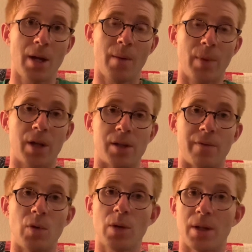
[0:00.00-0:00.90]
Because
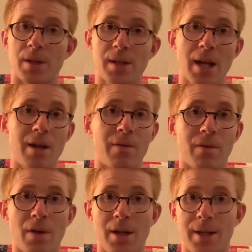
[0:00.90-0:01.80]
if you can
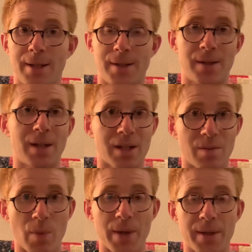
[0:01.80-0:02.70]
save 6
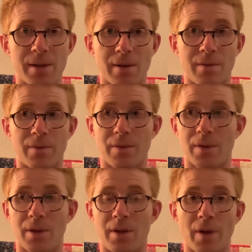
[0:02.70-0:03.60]
months of
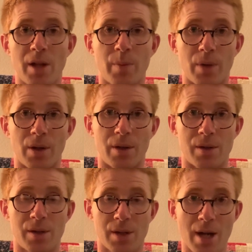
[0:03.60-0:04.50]

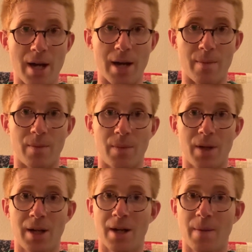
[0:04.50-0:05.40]
developers' time,
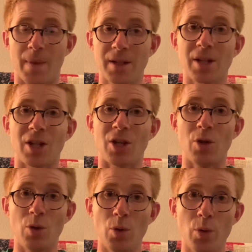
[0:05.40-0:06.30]
that's a
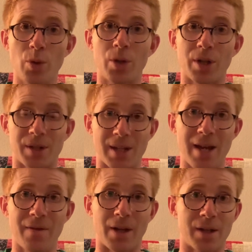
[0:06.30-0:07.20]
huge
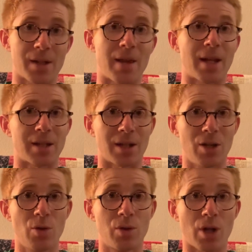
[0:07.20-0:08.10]
savings, and that's a
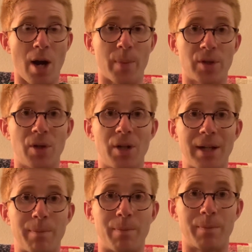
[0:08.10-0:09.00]
huge
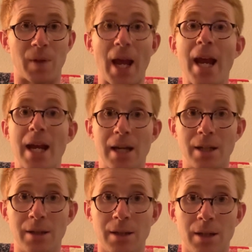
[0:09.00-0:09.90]
opportunity
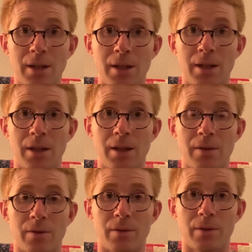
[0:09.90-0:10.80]
gain
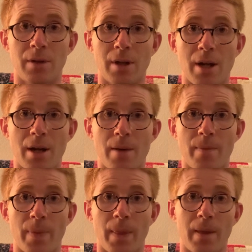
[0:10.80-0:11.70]

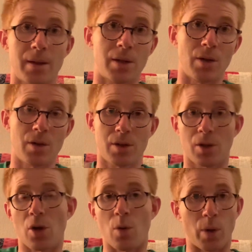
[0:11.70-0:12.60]
to
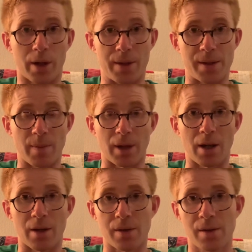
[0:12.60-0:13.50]
go work on something
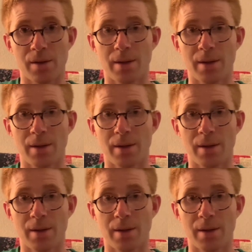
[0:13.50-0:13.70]
else.